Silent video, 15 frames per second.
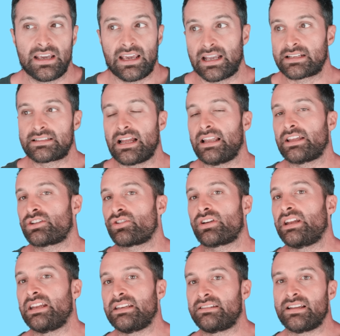it's not like you're
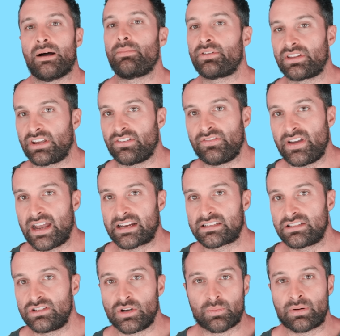getting double the
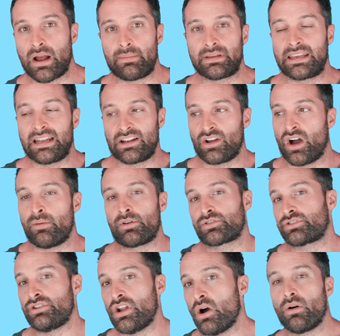effect. You're probably getting
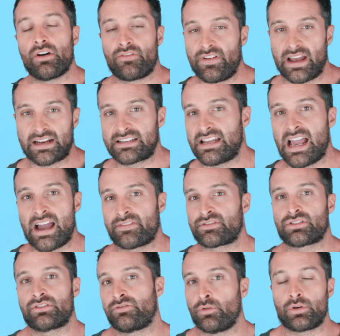almost no effect
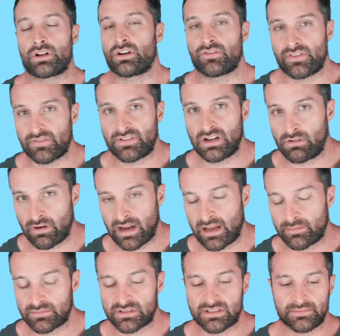after 40 or 50
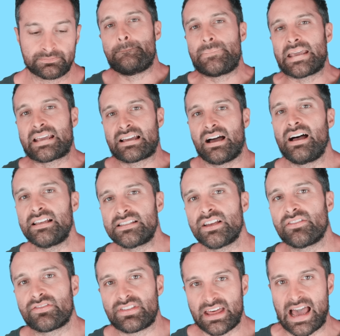grams. Because
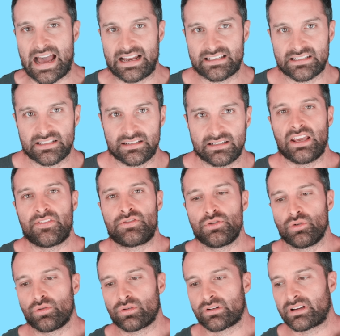of that, if
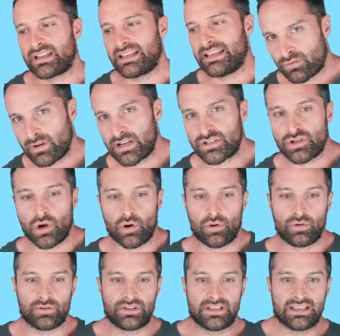your
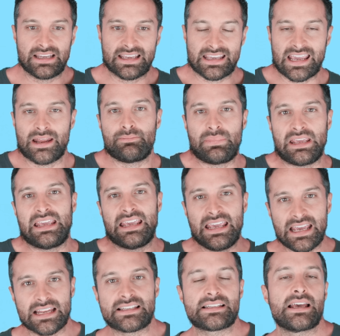threshold can be
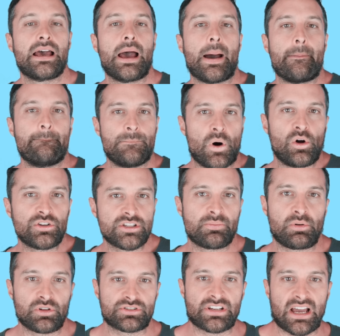hit
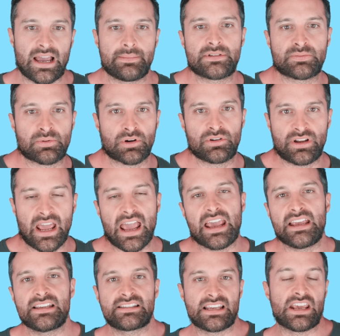multiple times per
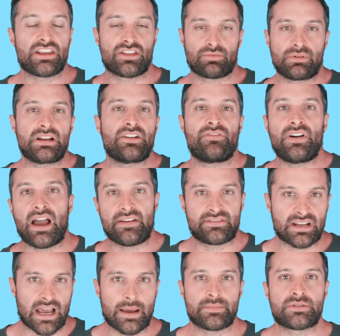day, say 3 to 5
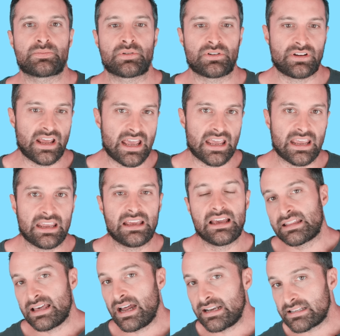times per day,
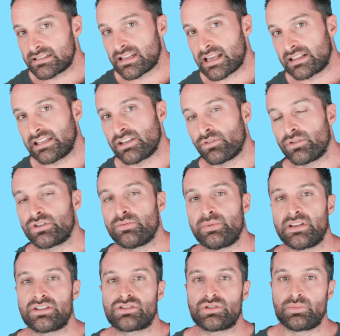that is likely going to
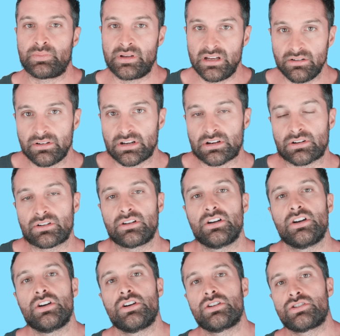be superior
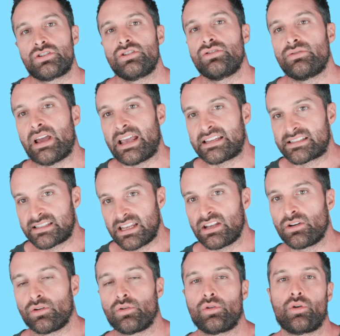to a
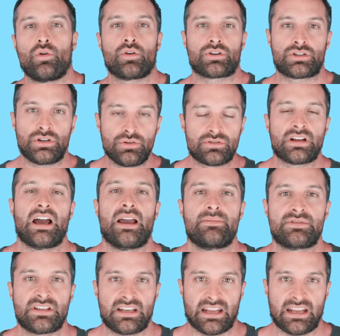single or 2 times a